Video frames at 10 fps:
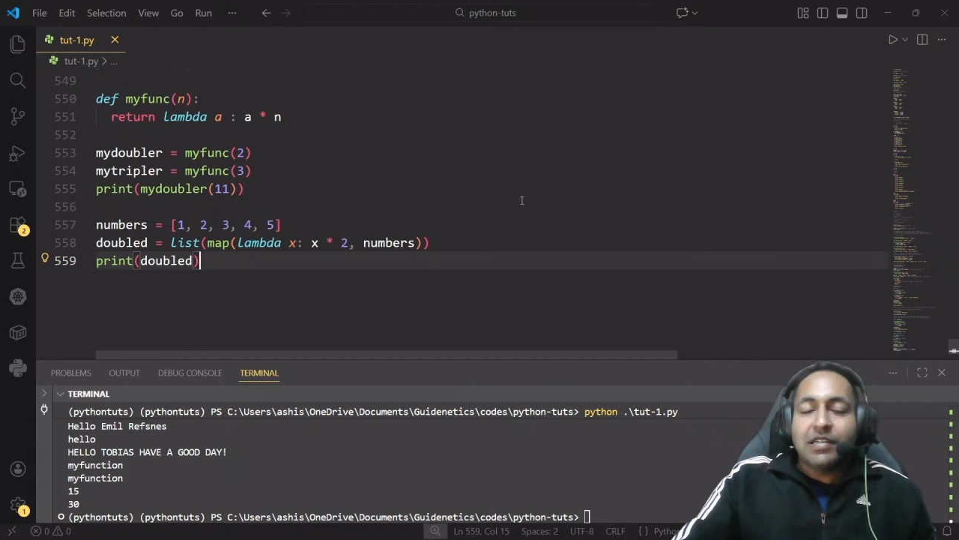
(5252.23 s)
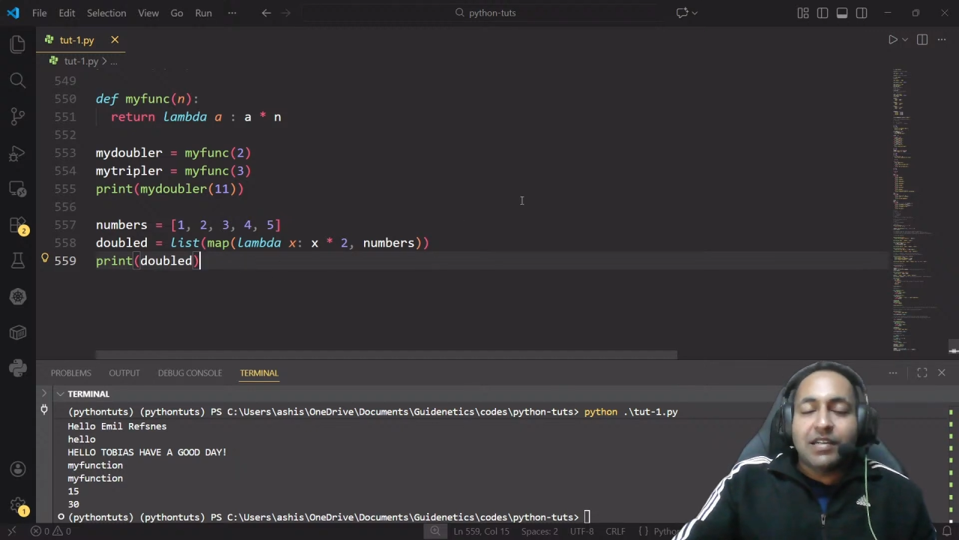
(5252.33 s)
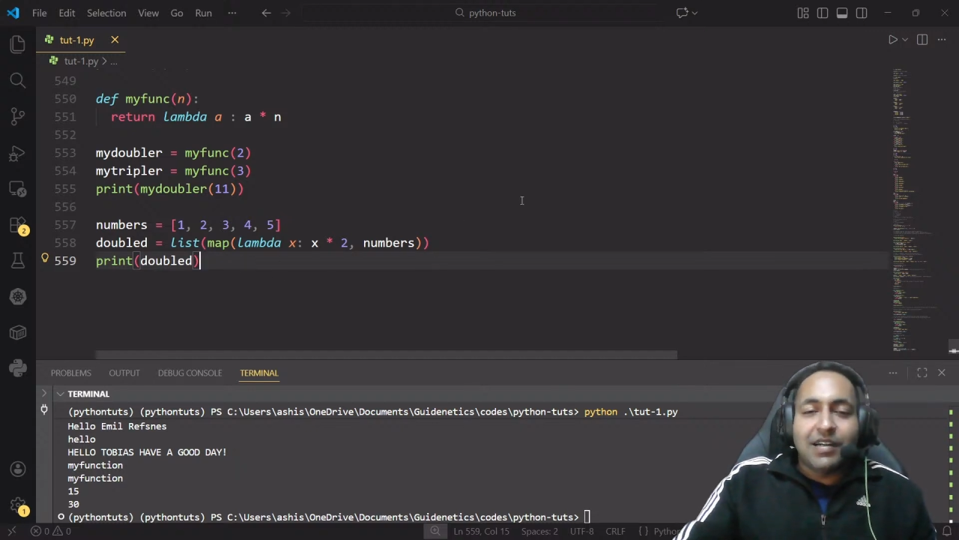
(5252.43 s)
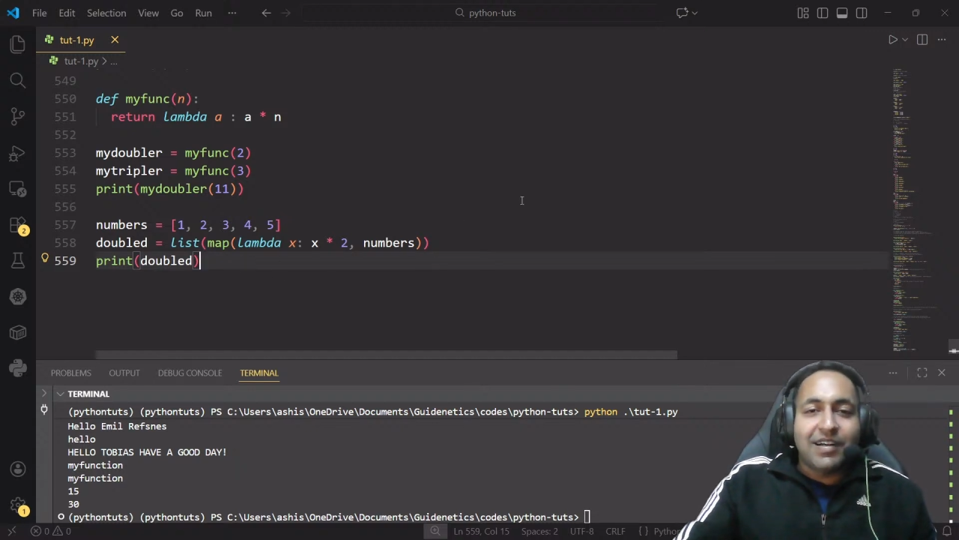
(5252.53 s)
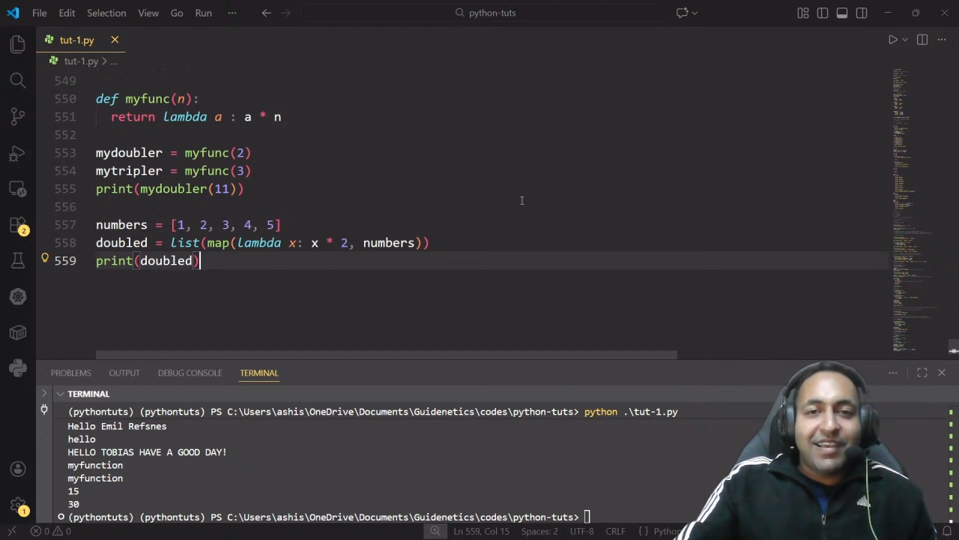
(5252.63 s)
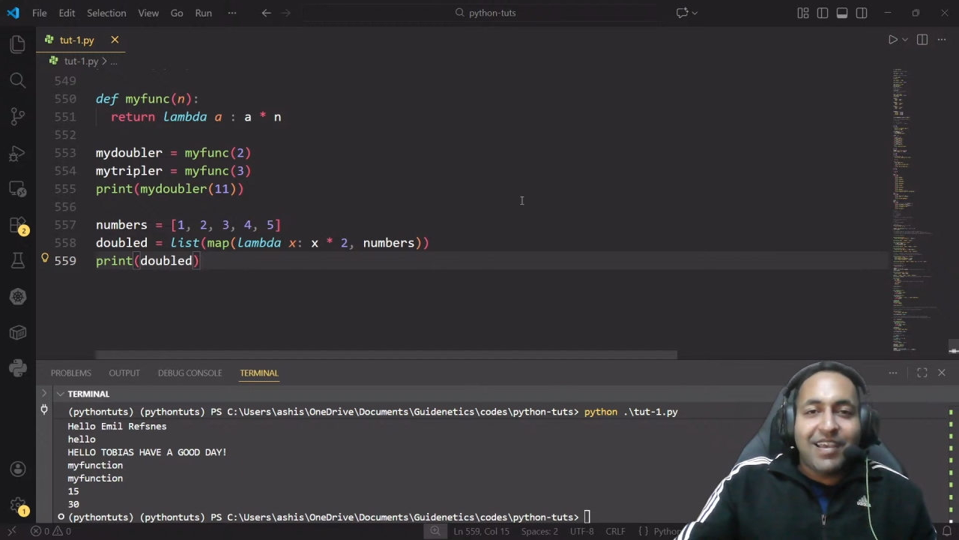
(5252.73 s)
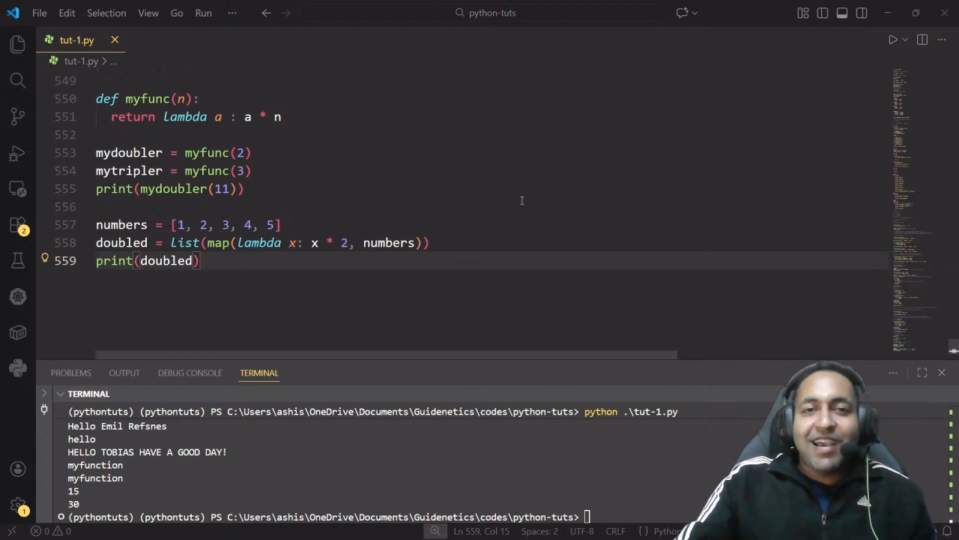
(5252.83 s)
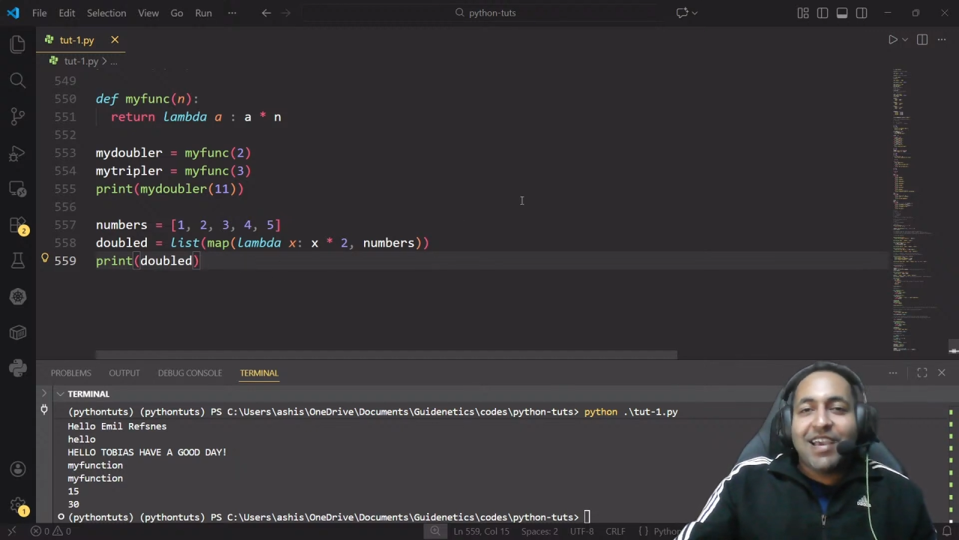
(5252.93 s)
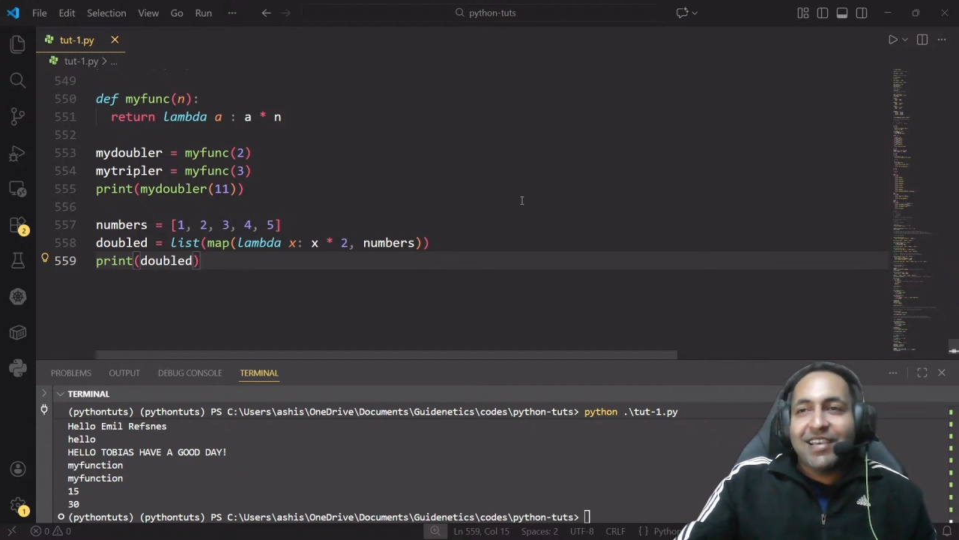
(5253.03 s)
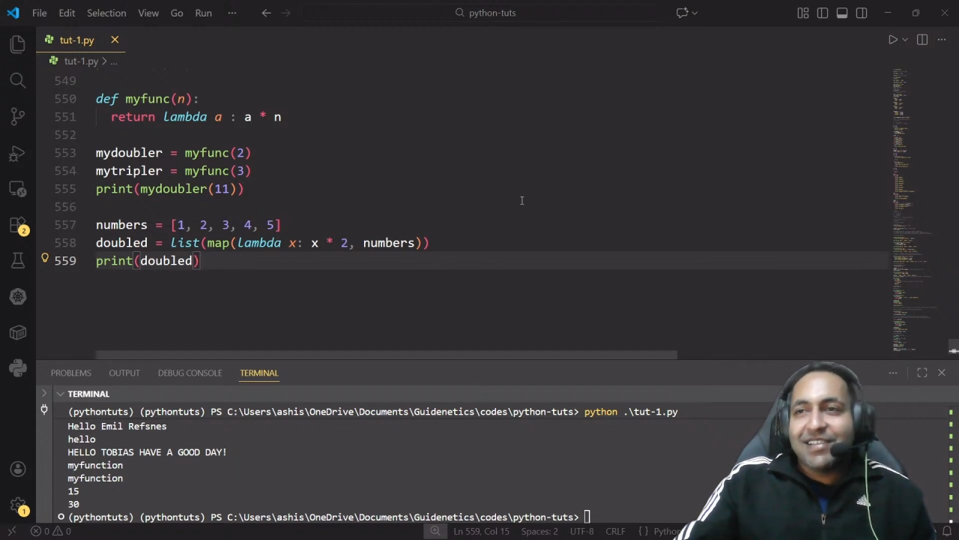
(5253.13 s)

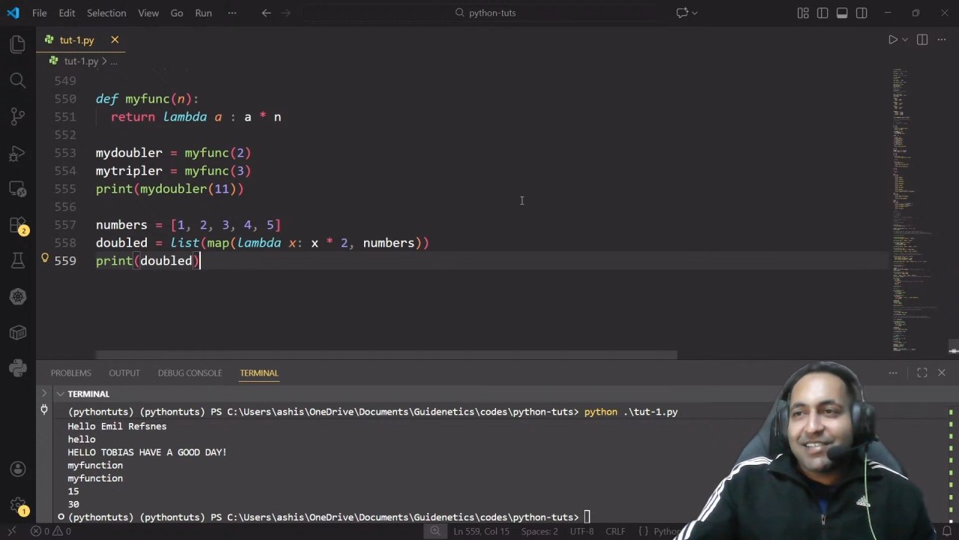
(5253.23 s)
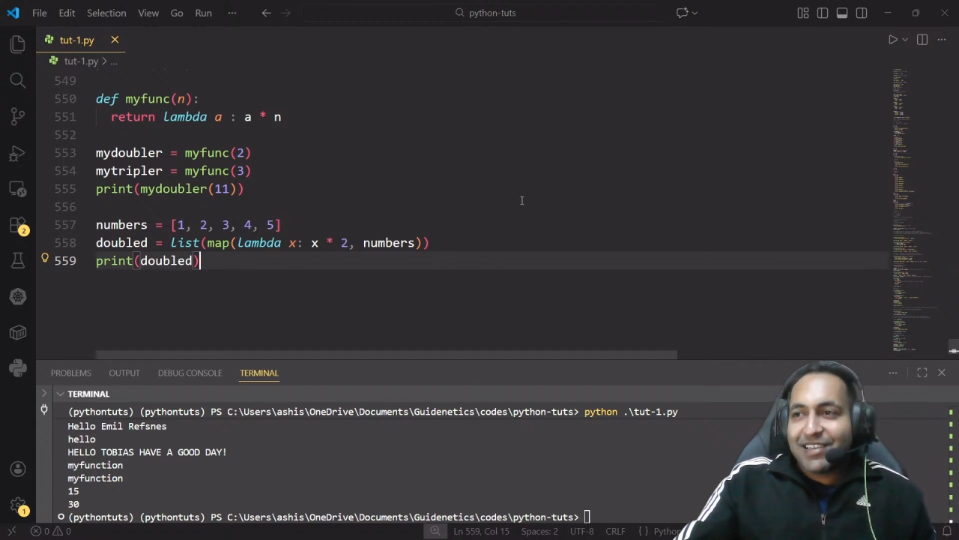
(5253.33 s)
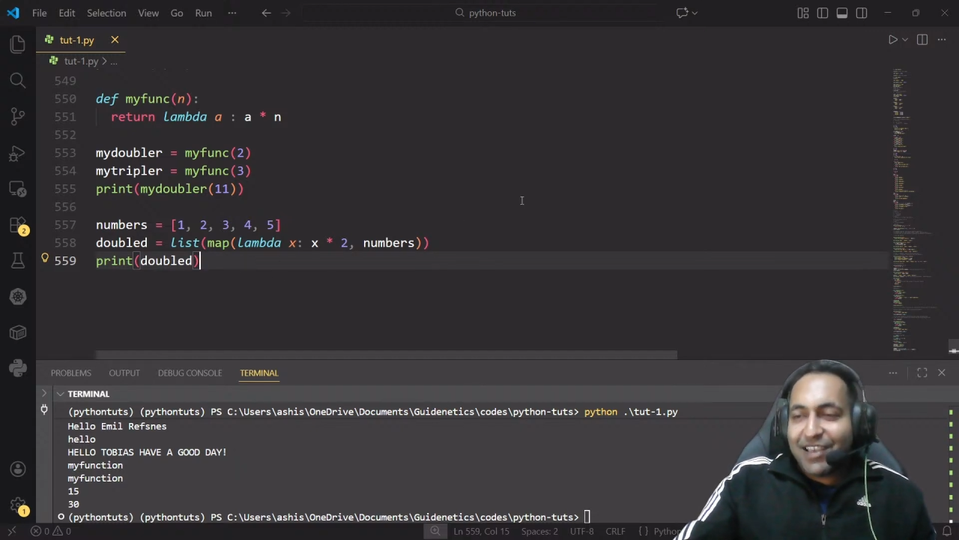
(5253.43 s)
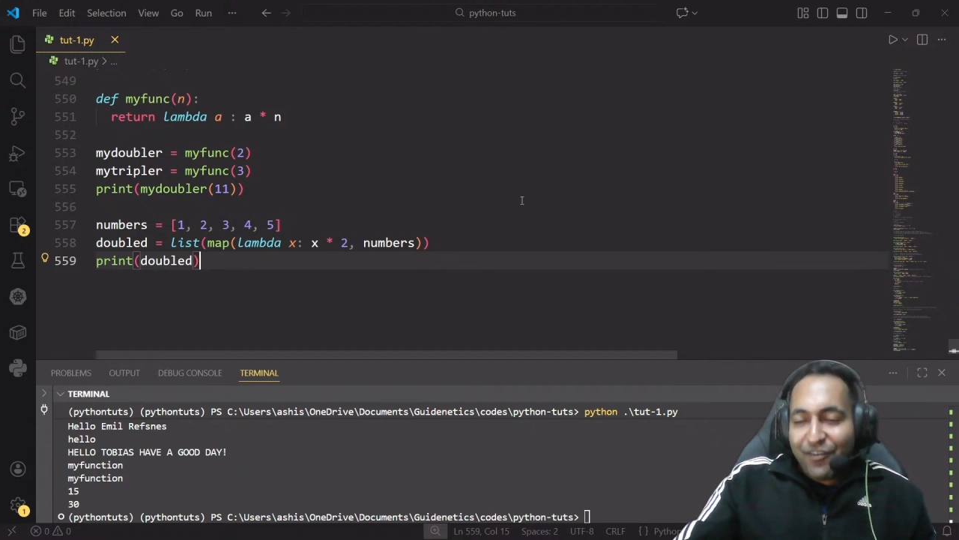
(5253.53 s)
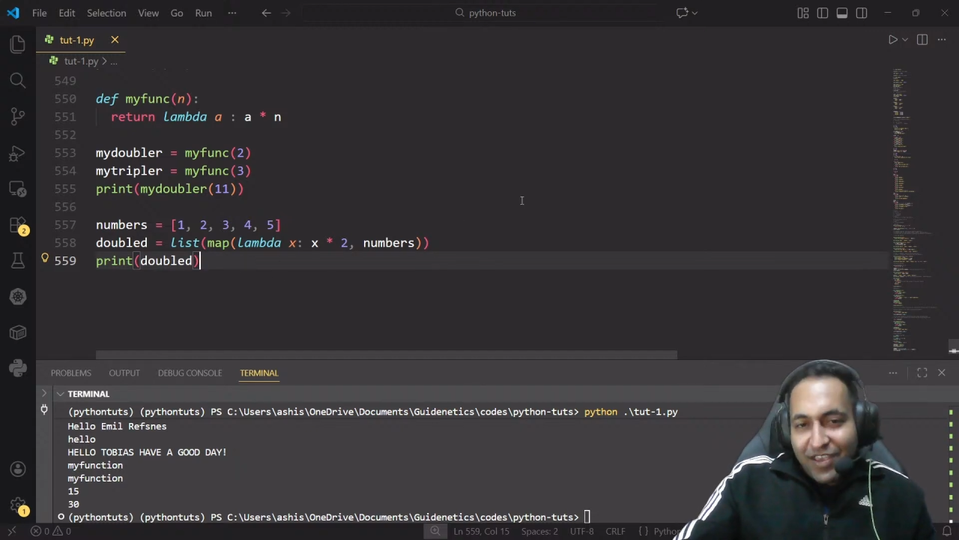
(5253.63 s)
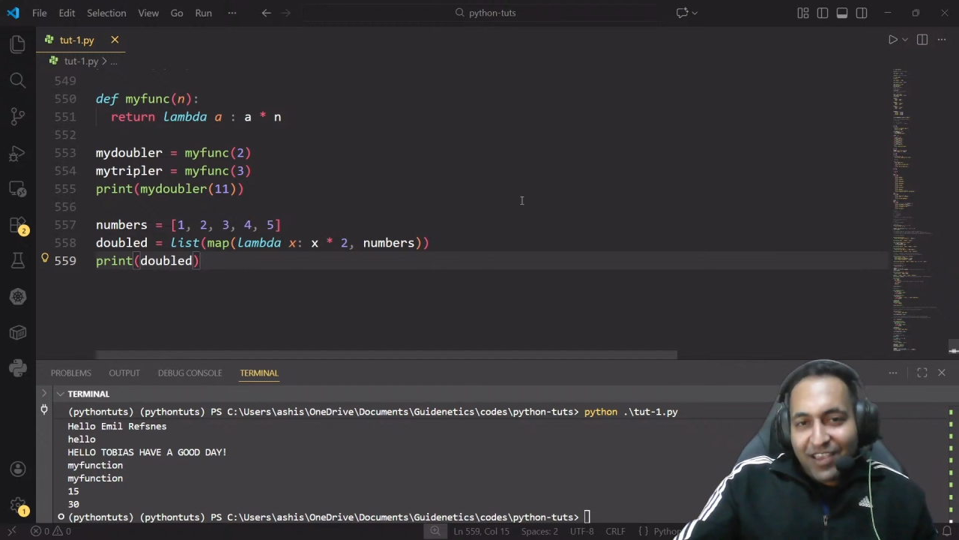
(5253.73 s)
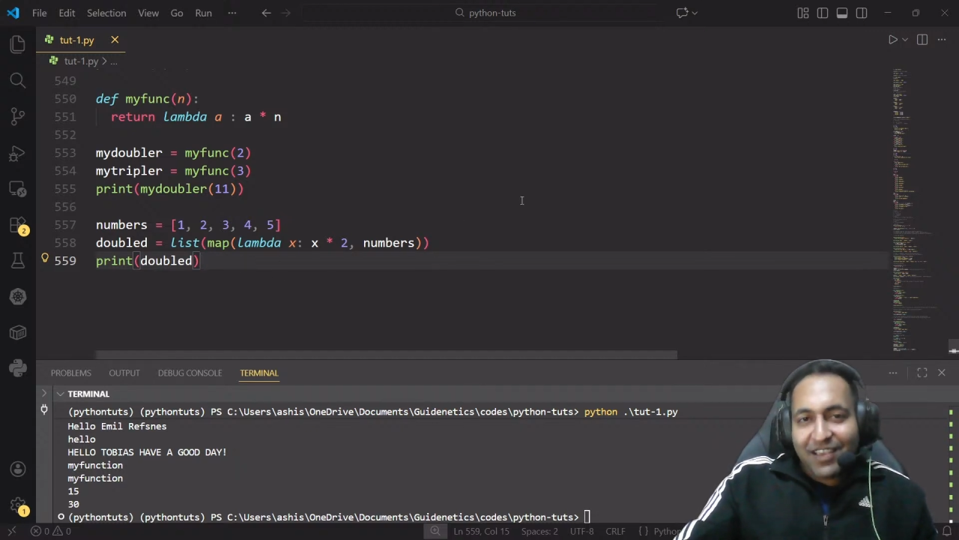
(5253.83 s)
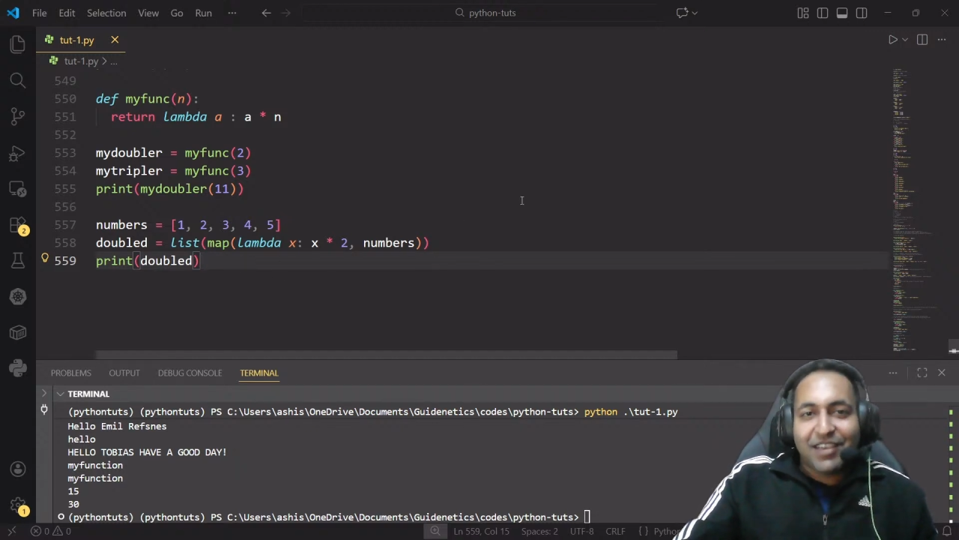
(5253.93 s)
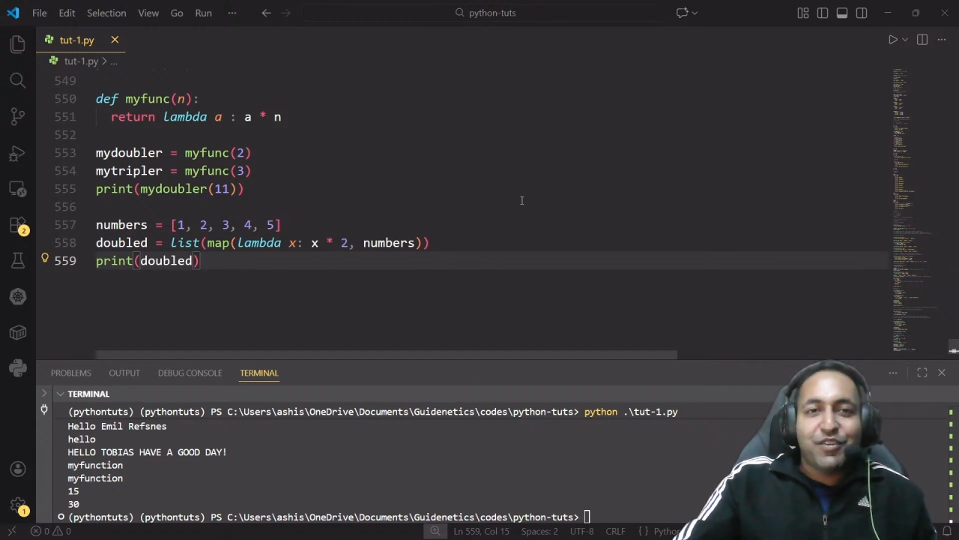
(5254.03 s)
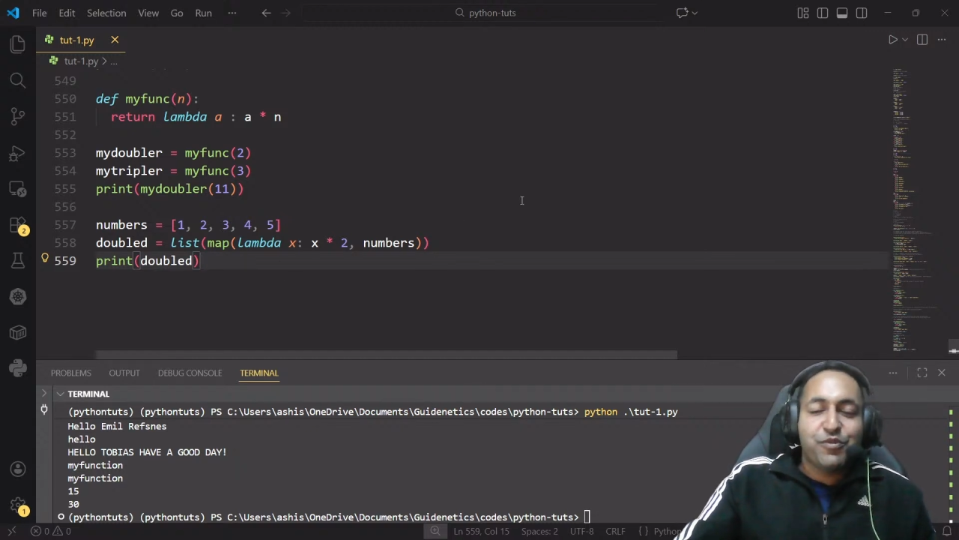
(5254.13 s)
AI is giving,